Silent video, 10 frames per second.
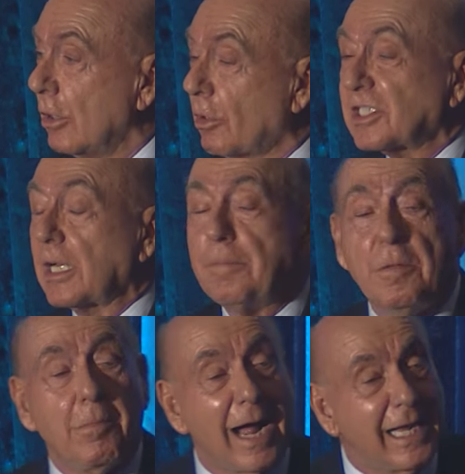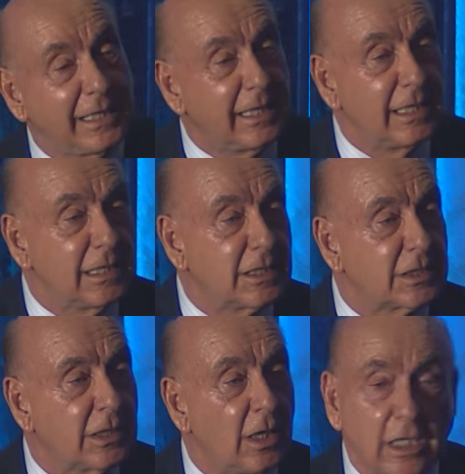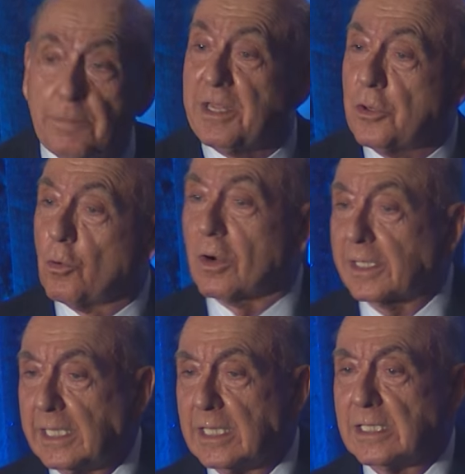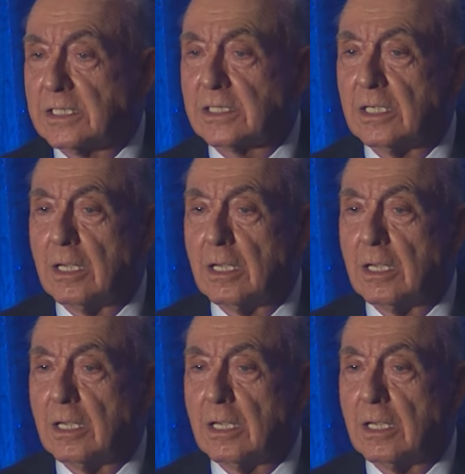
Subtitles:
because it could be my kids, it could be your kids.